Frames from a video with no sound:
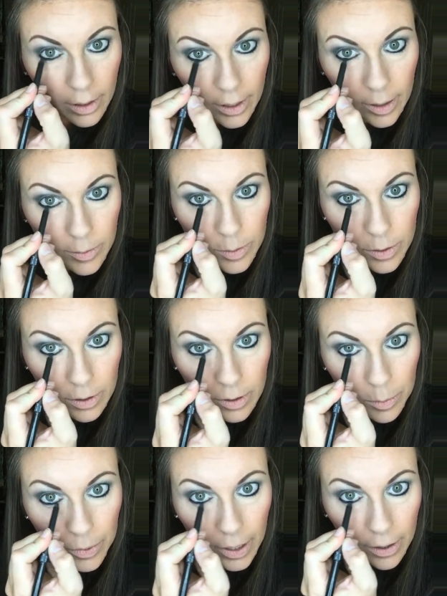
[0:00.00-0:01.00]
It comes with a
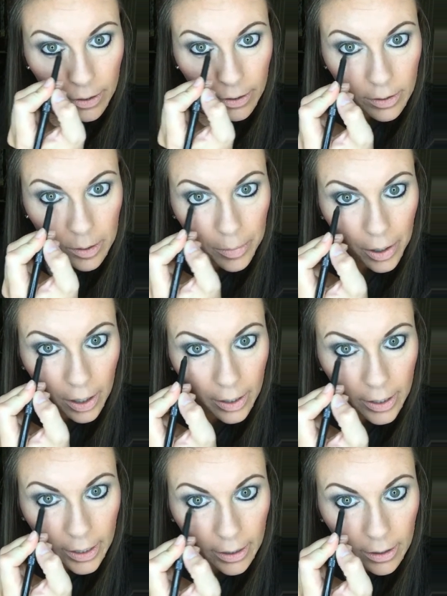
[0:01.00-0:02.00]
lip liner, a lip
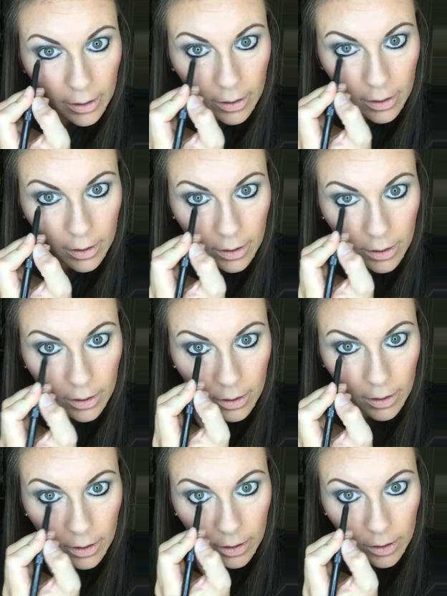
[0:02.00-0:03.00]
potty.
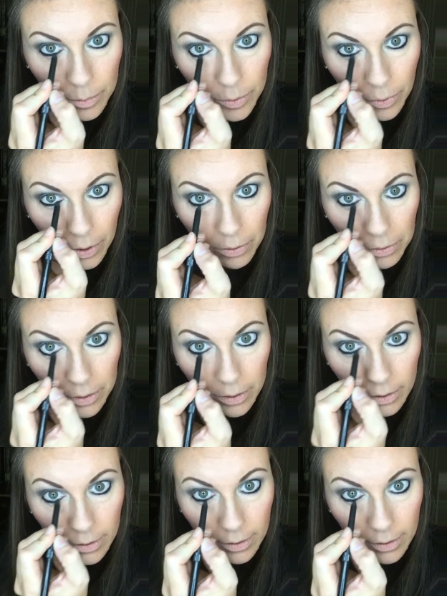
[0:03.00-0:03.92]
Could be wrong.